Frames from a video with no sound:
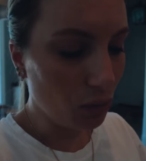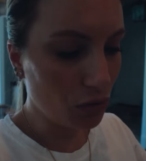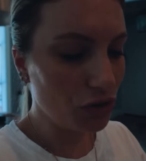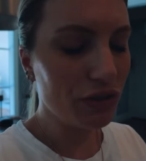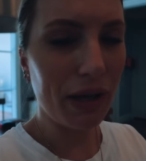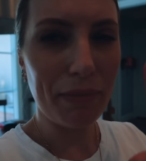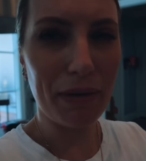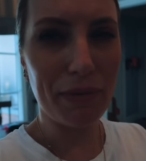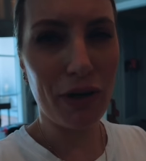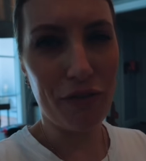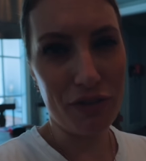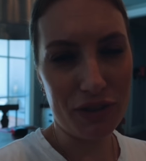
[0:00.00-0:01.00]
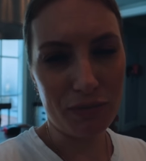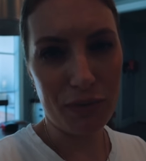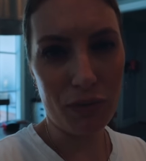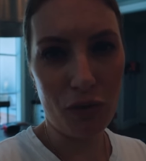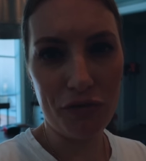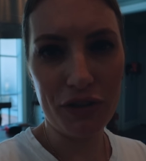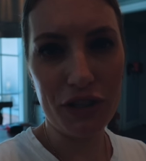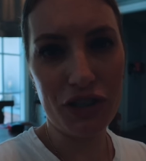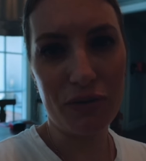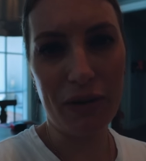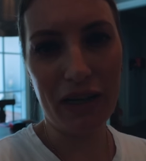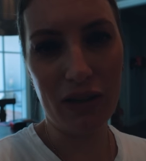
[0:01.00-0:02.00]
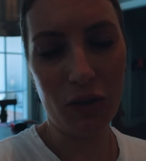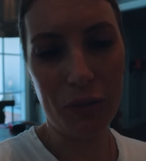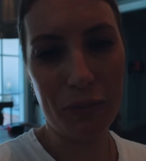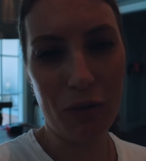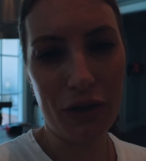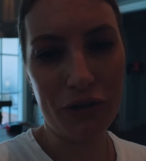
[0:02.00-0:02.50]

we'll do that maybe over some B-roll footage to make it a little bit more